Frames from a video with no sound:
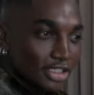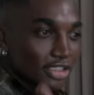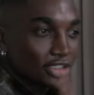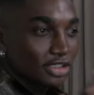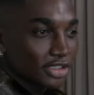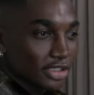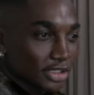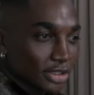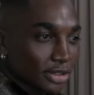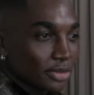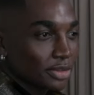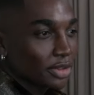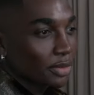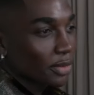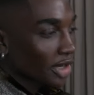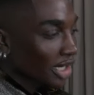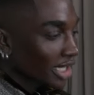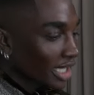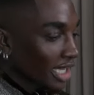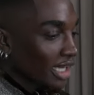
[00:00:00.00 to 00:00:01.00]
Just do the
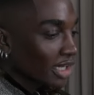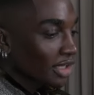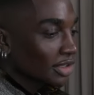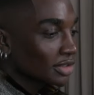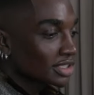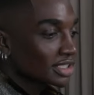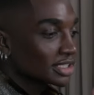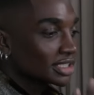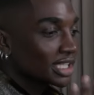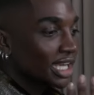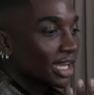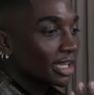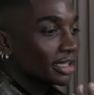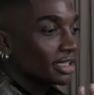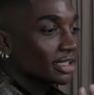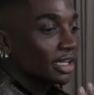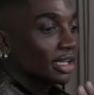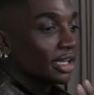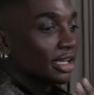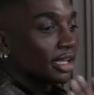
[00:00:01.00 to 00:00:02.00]
workouts
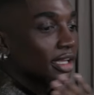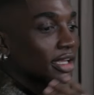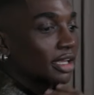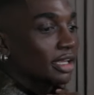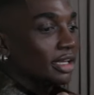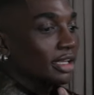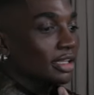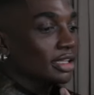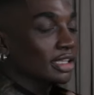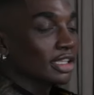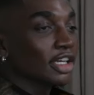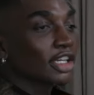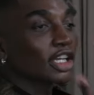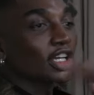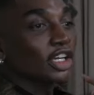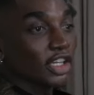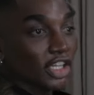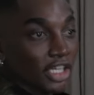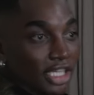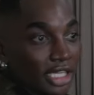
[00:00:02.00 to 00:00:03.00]
that
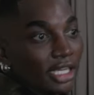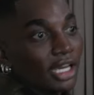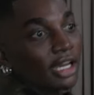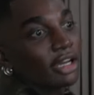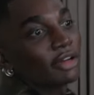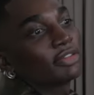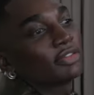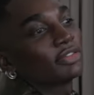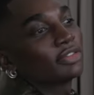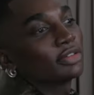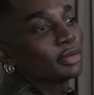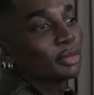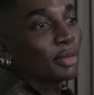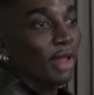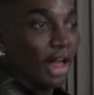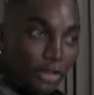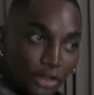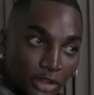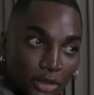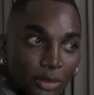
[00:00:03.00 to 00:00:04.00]
look good enough
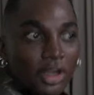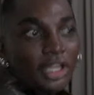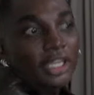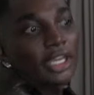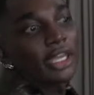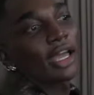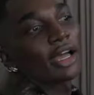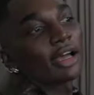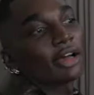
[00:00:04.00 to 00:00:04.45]
while you're working